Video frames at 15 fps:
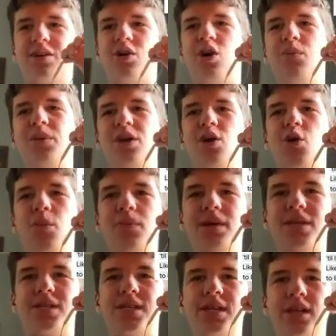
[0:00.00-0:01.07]
call me
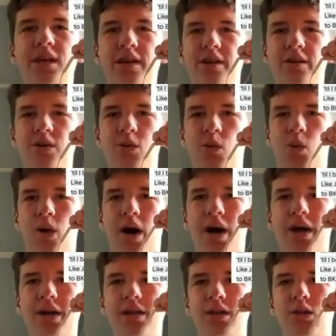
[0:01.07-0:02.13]
obesity,
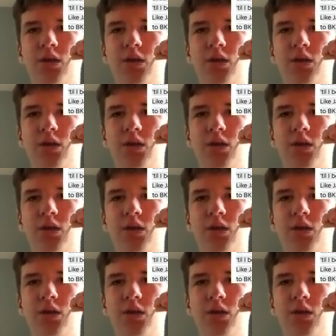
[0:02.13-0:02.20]
why, you